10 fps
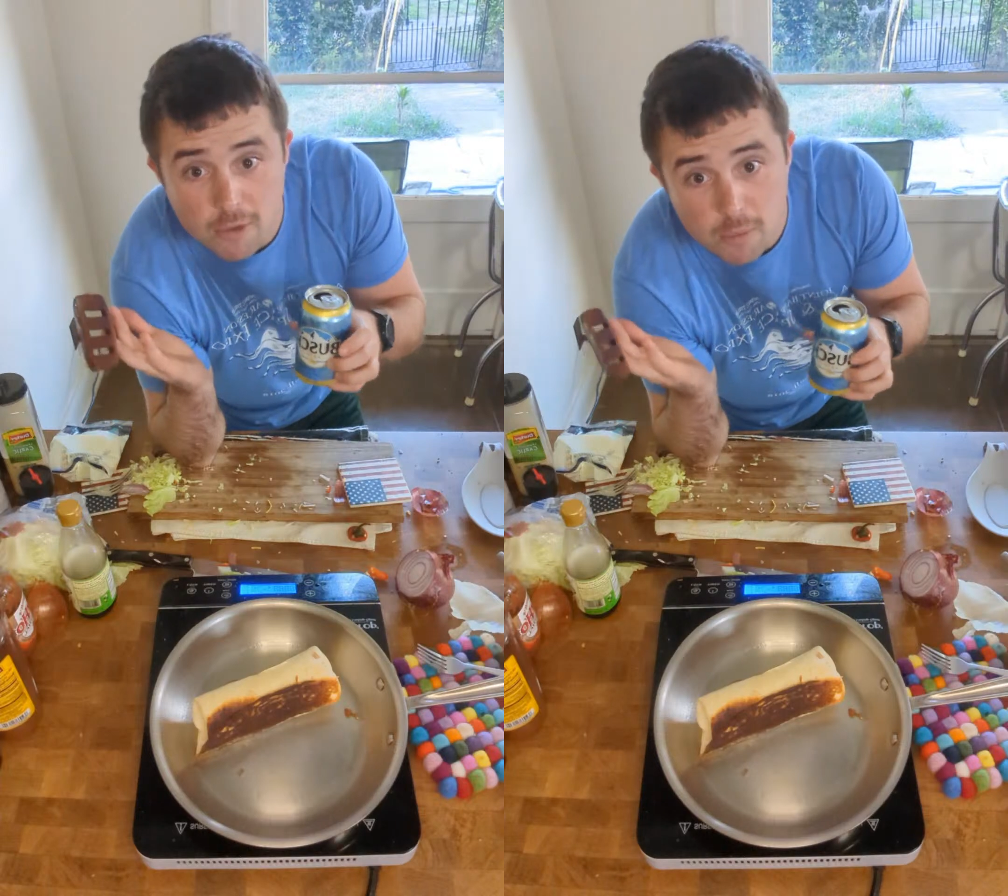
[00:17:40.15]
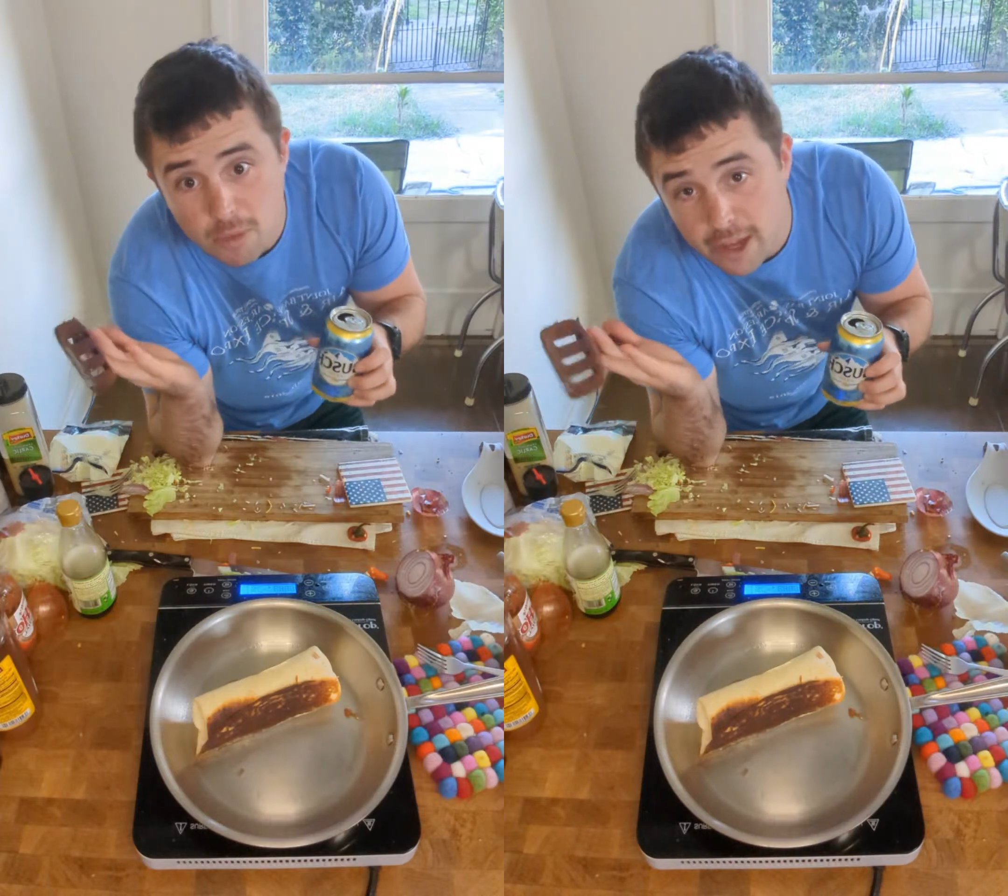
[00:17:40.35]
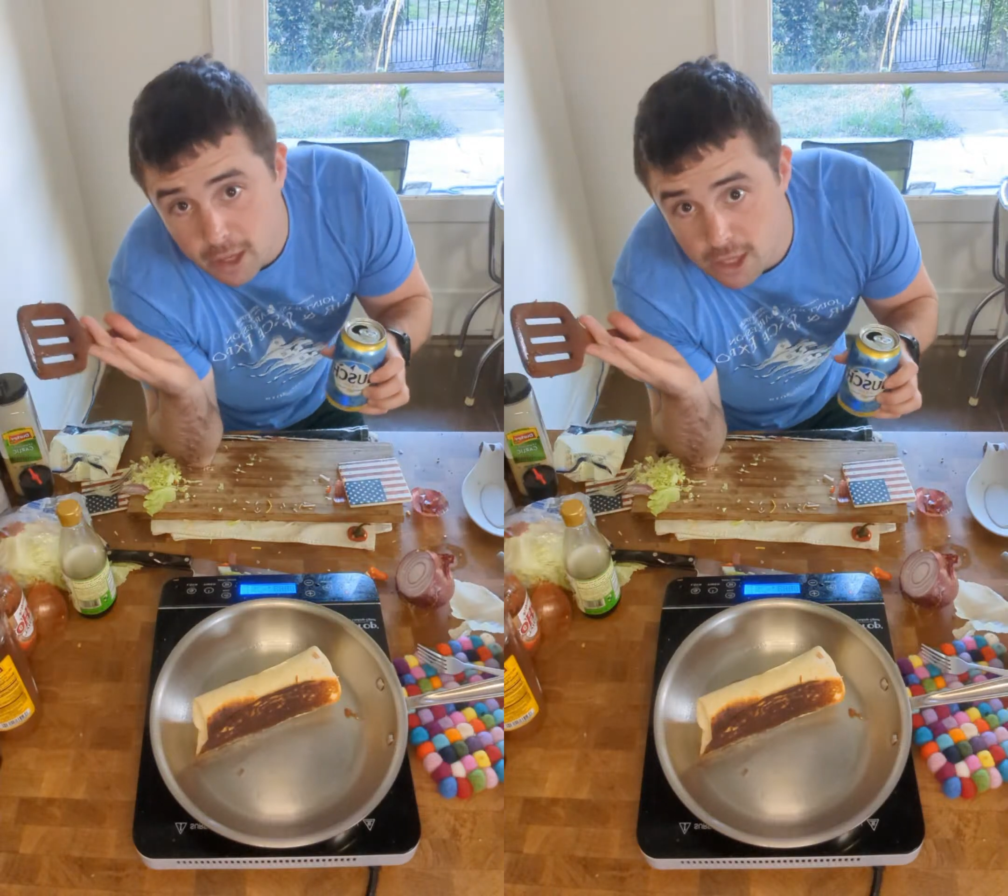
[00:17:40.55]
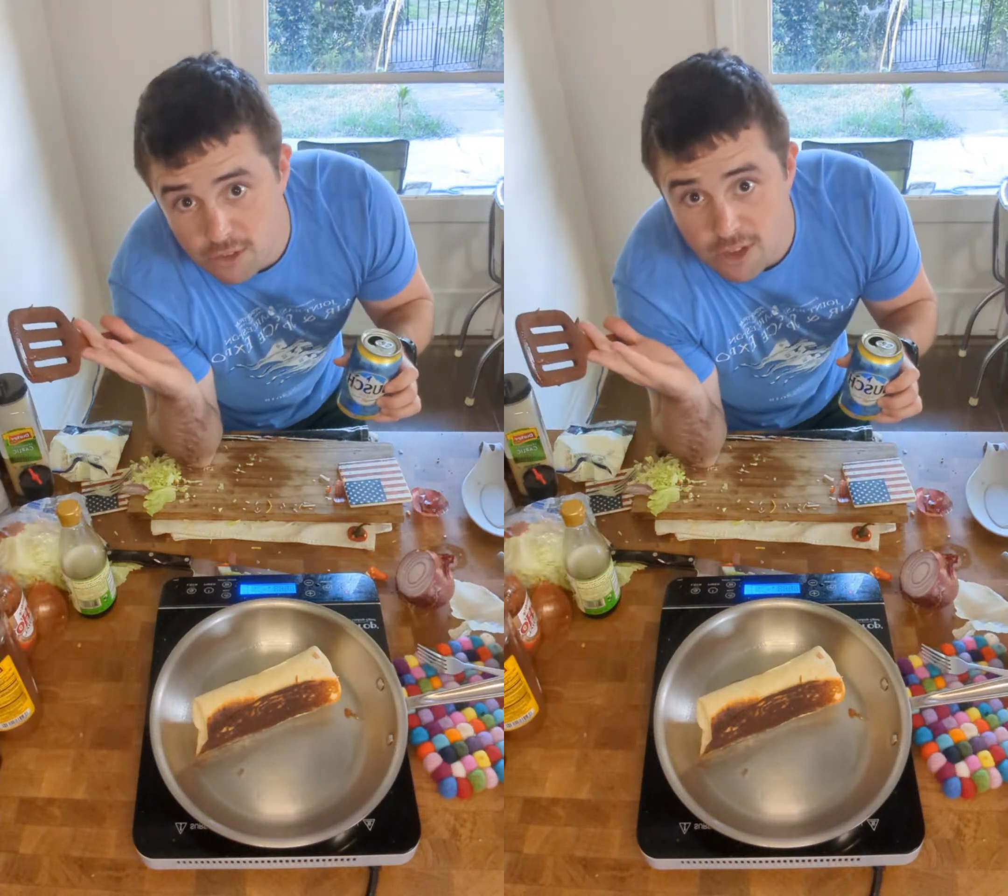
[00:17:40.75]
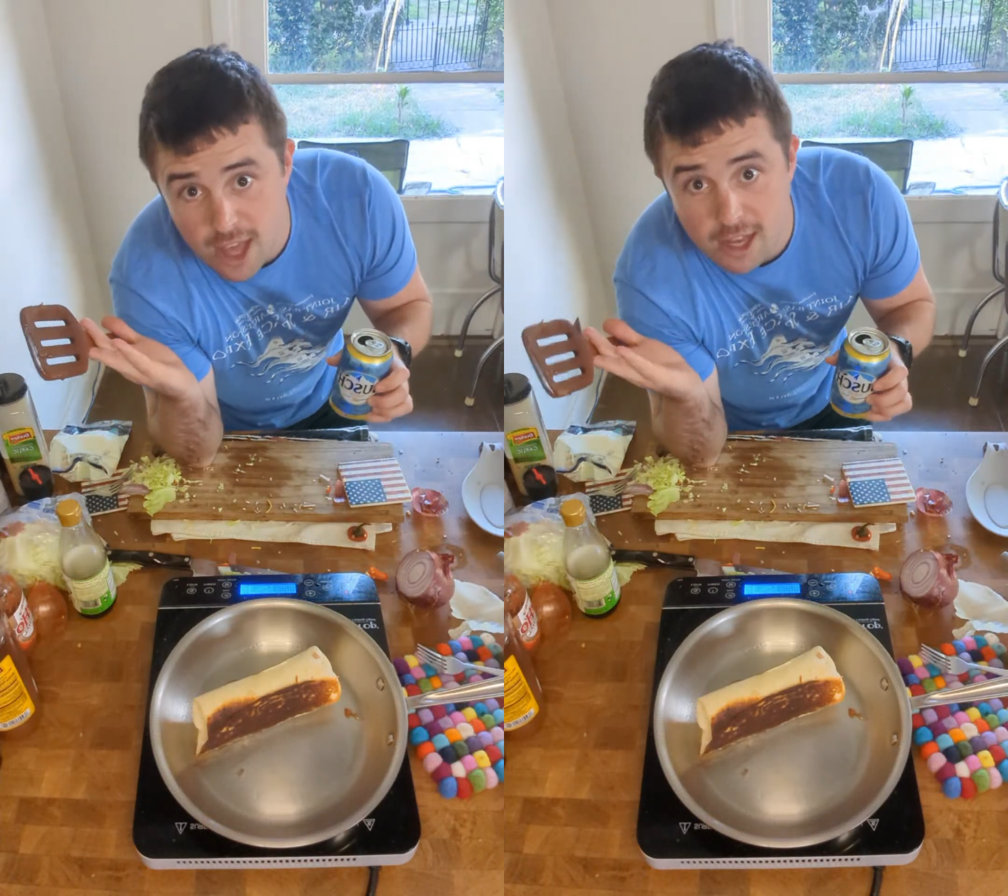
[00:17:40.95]
like you
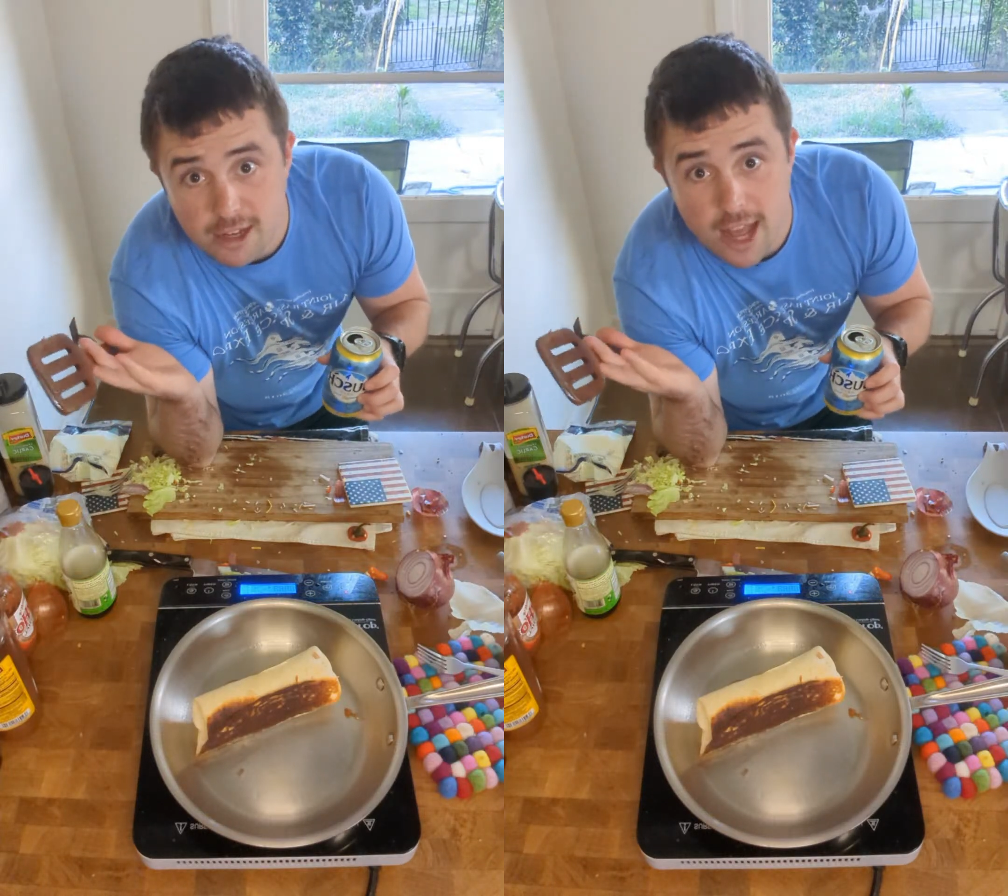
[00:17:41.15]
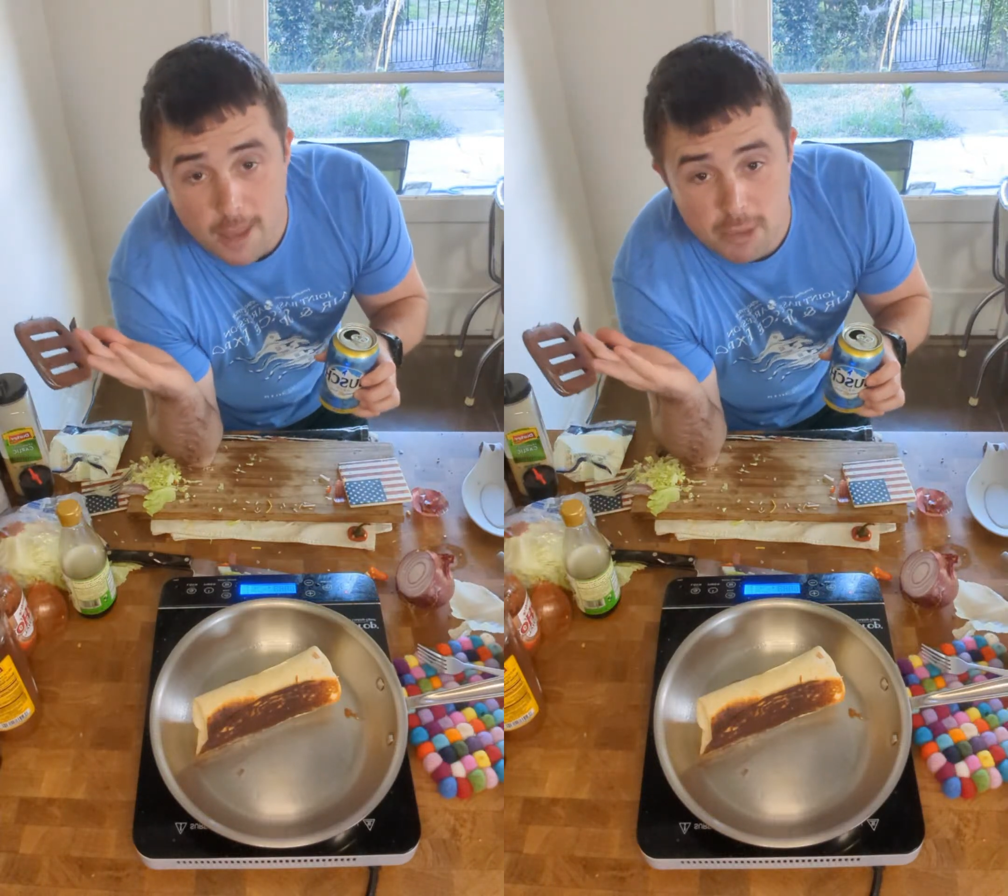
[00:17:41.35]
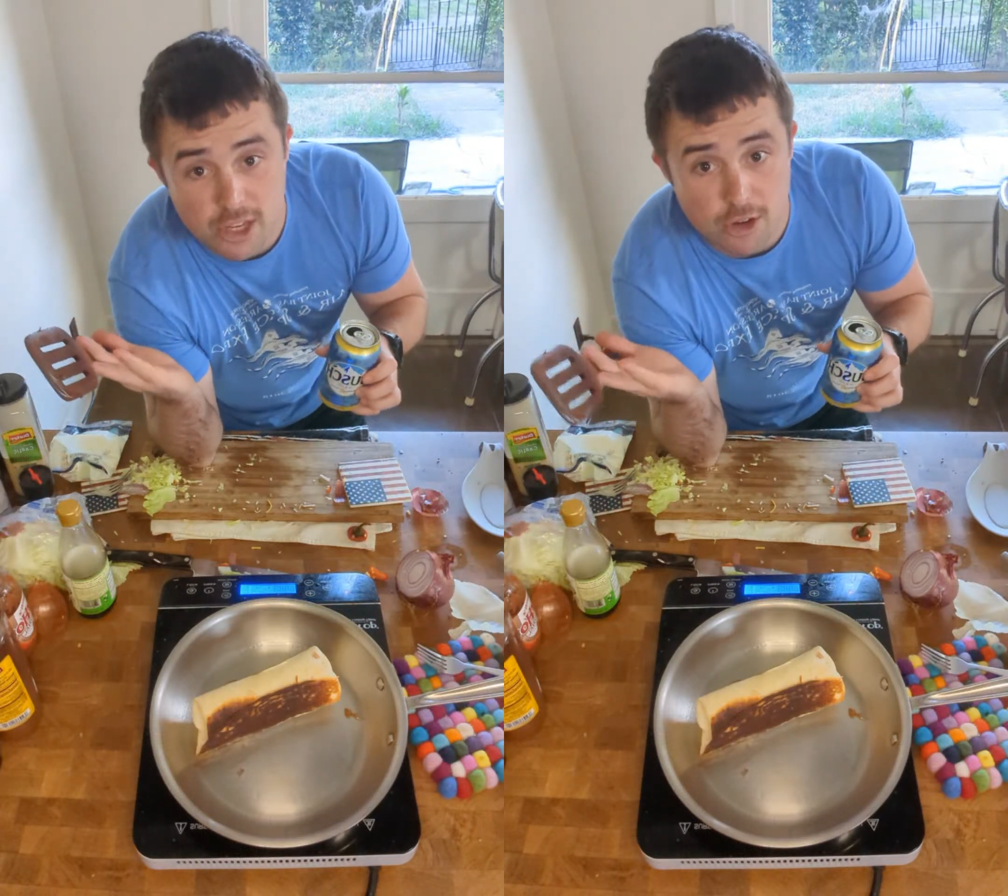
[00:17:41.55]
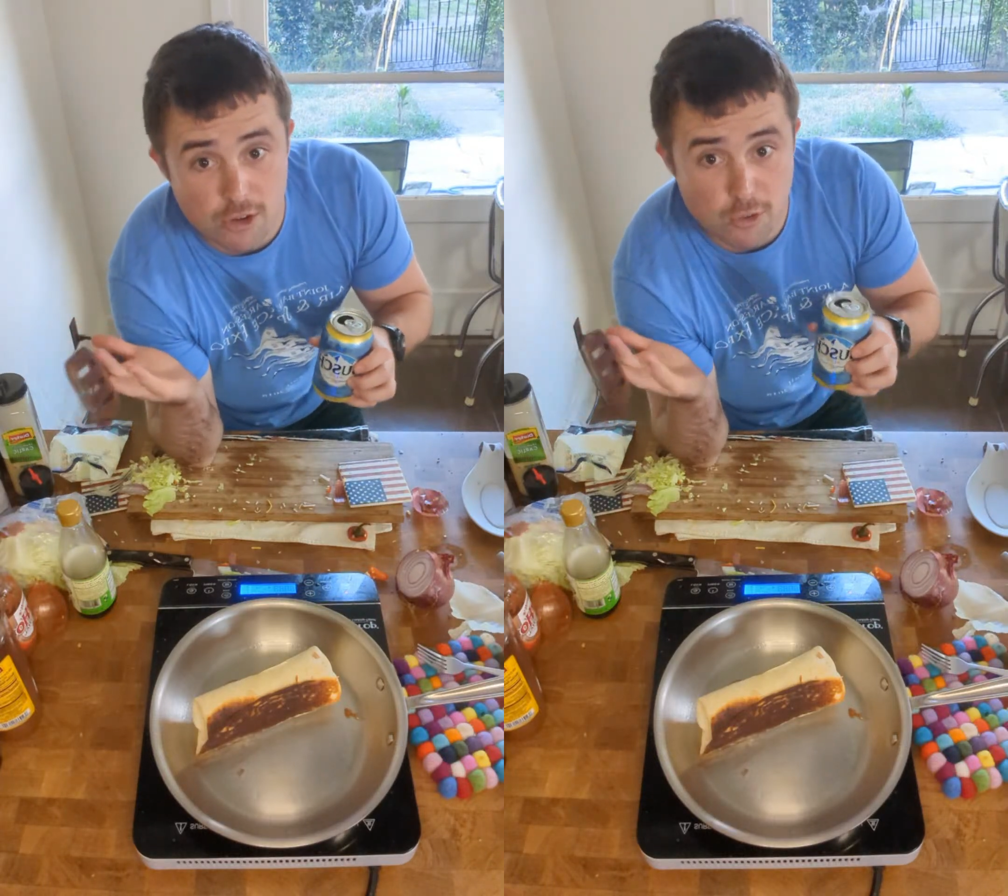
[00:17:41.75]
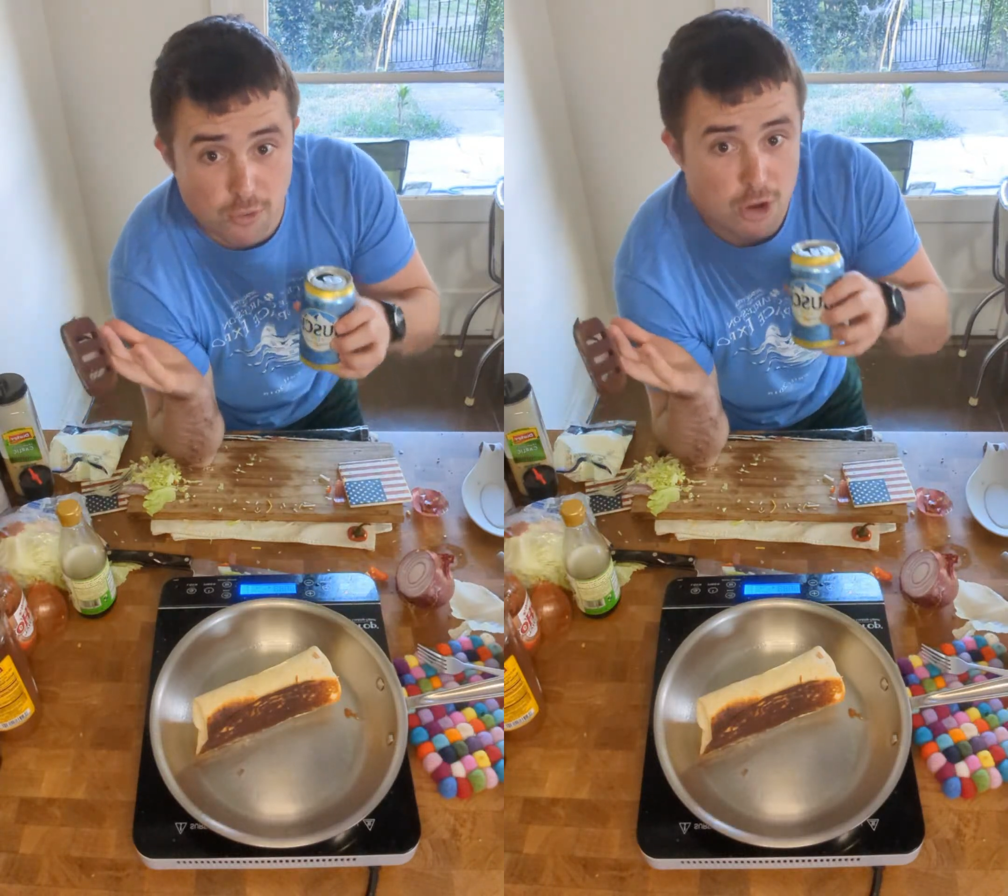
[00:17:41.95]
said, top tier is free.